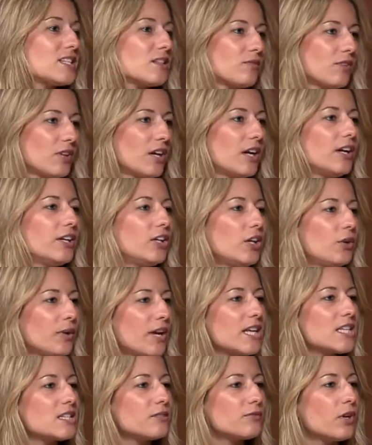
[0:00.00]
of
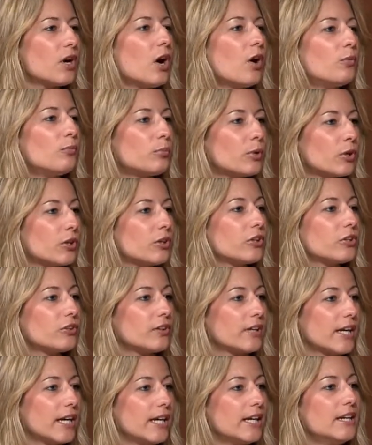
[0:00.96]
a home
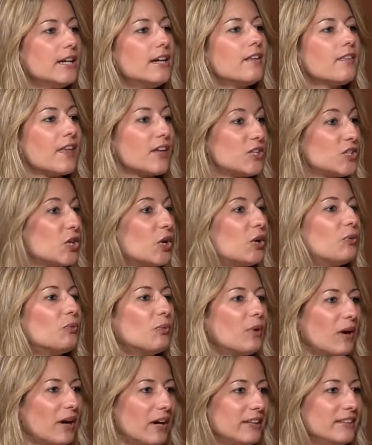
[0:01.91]
burglary. They don't
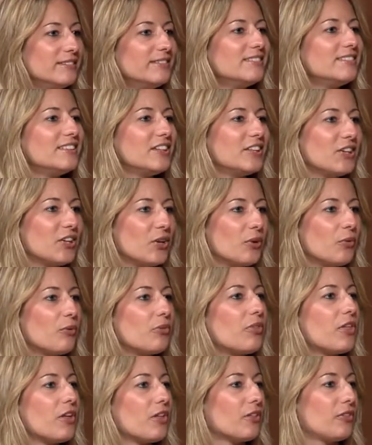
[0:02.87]
want,
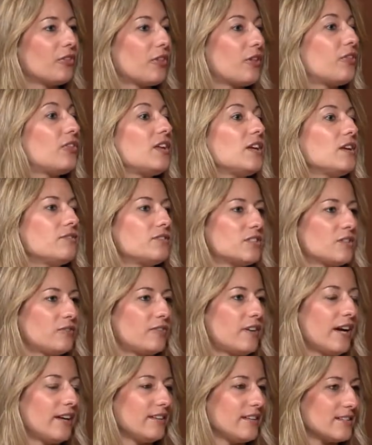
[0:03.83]
the thief to
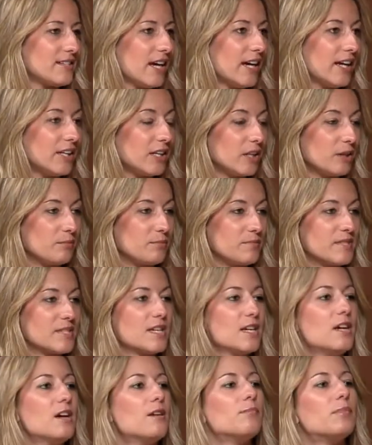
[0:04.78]
find these items.
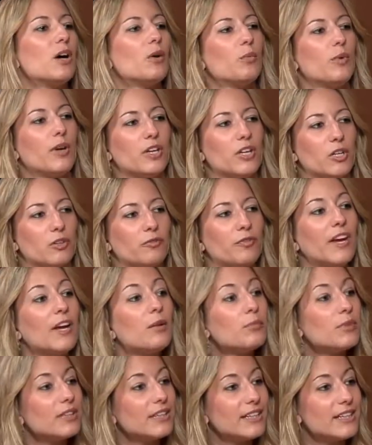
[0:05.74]
But when your
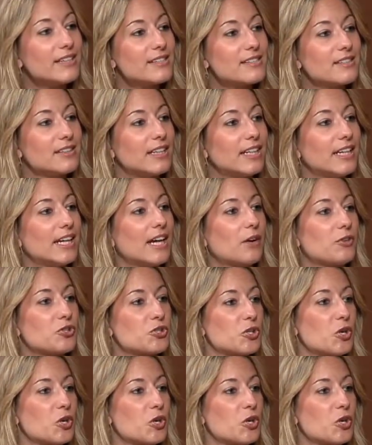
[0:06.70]
family is cleaning out your